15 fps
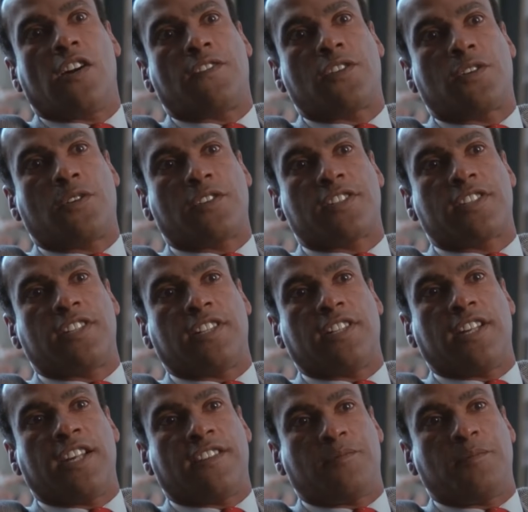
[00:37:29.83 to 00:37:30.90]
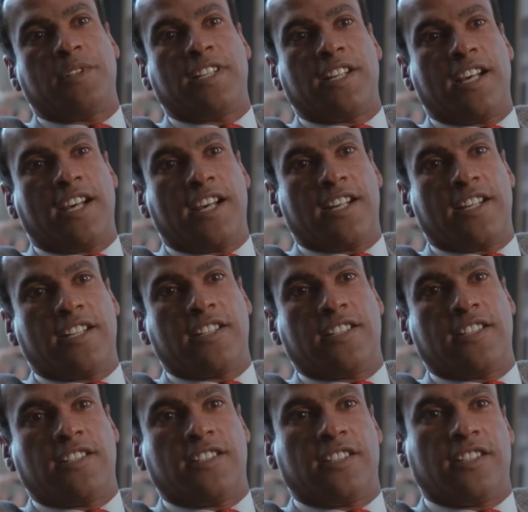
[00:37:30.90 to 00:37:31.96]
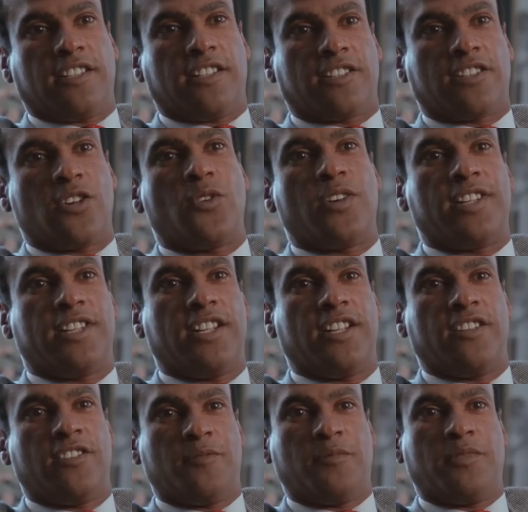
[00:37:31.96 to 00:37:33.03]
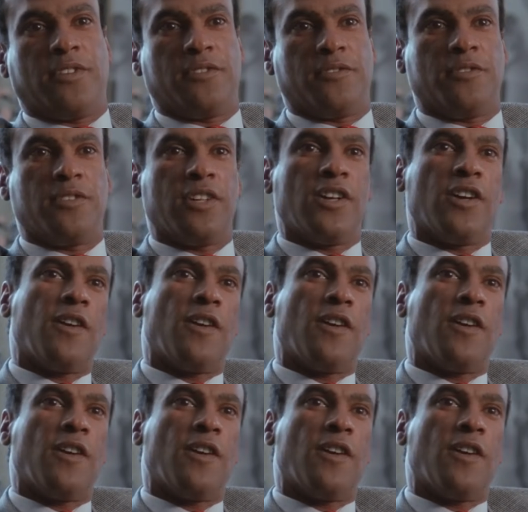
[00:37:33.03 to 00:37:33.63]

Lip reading: Of course, the FBI and the COINTELPRO